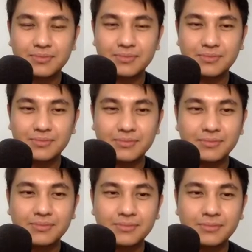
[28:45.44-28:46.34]

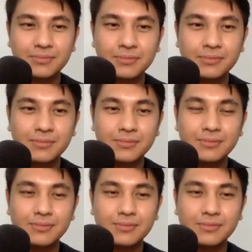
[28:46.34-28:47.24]

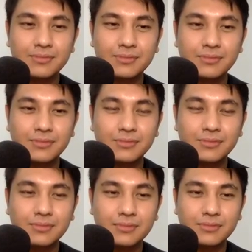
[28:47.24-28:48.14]

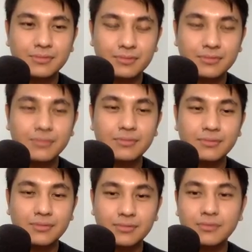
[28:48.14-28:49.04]

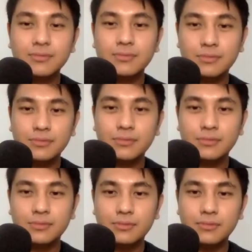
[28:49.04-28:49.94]

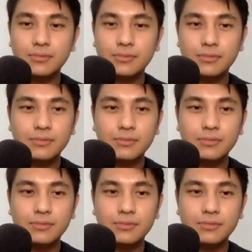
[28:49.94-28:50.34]
No words are spoken by the person on screen.